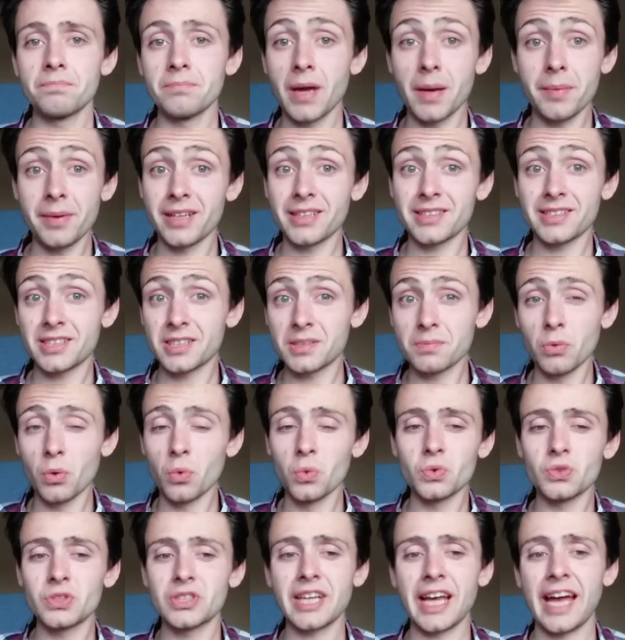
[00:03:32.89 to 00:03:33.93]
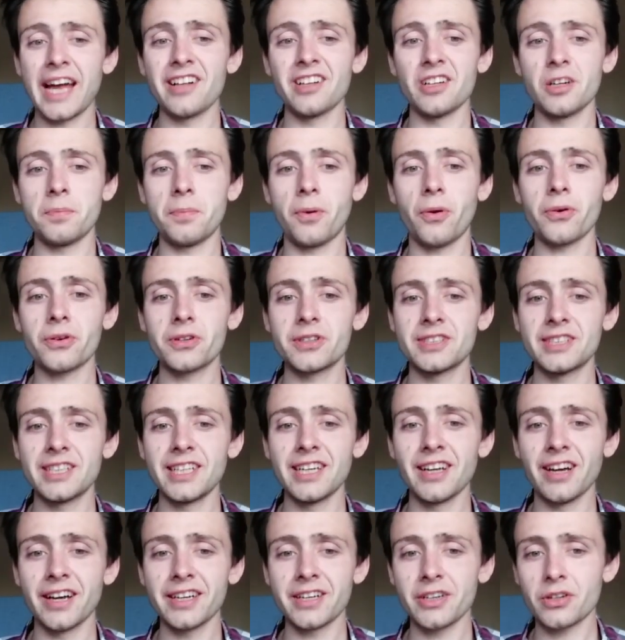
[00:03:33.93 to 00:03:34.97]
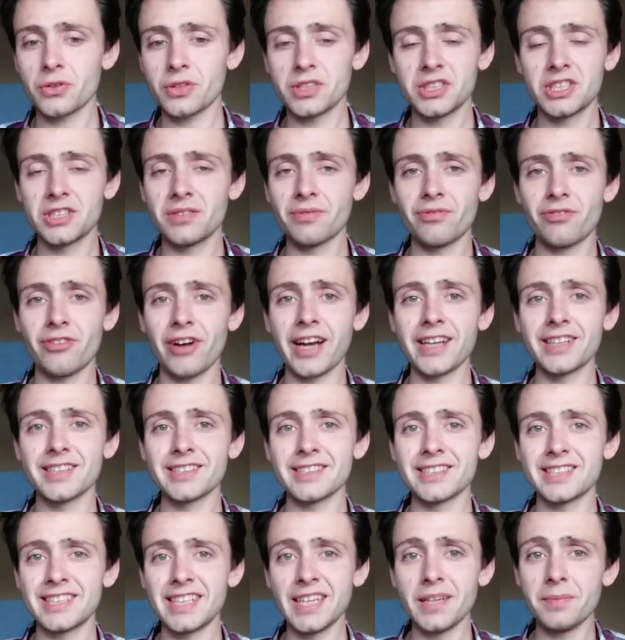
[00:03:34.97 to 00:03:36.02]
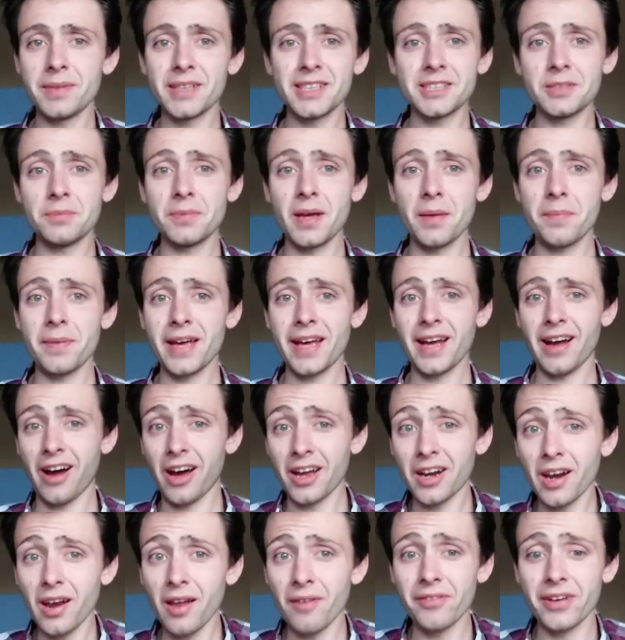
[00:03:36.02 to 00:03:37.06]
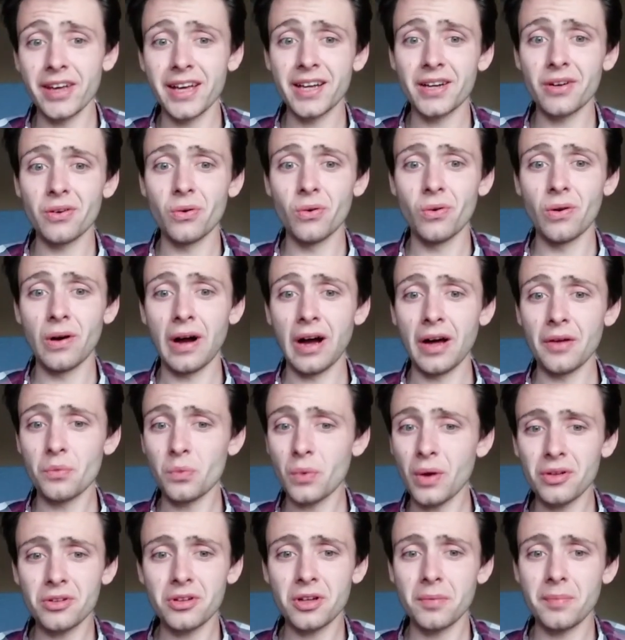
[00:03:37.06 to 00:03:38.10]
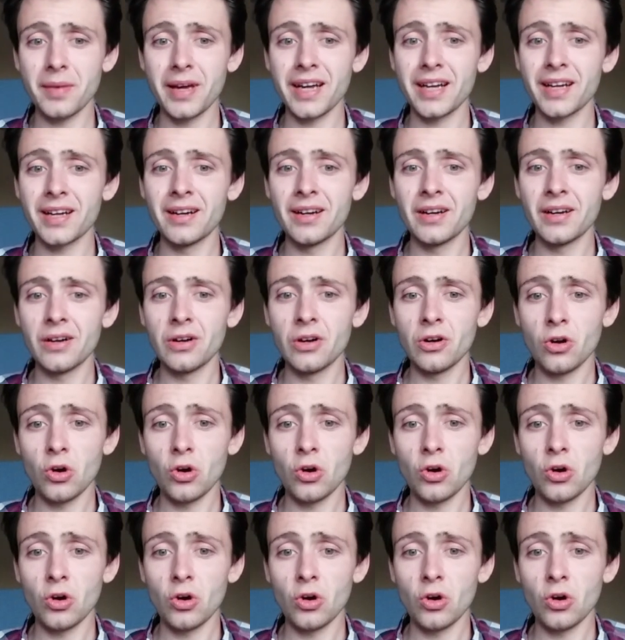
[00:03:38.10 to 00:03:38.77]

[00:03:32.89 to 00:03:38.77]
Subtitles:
Maybe it's small-scale hypocrisy, like Christian friends seeming to be a bit unloving or unwelcoming.